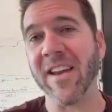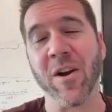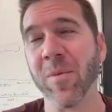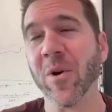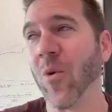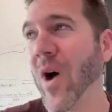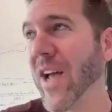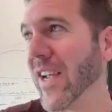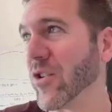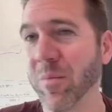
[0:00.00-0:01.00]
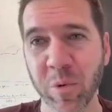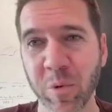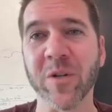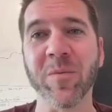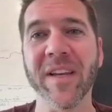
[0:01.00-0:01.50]
I'd never been to Hawaii. He actually
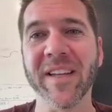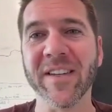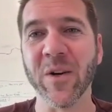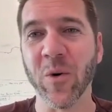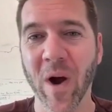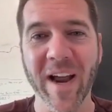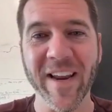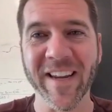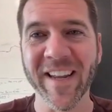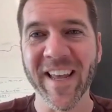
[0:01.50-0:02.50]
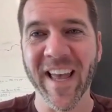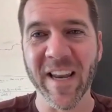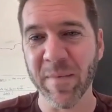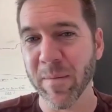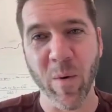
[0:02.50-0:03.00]
booked me to Hawaii,
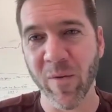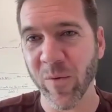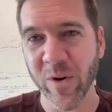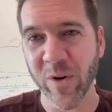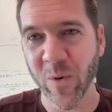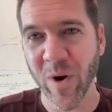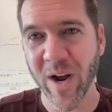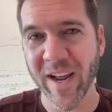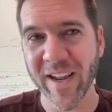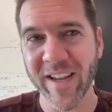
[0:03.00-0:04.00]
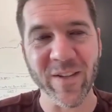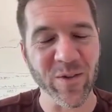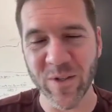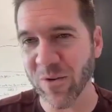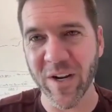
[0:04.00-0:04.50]
and me and my wife went to Hawaii. This is
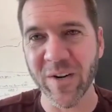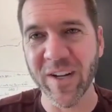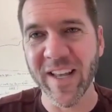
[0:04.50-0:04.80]
years ago.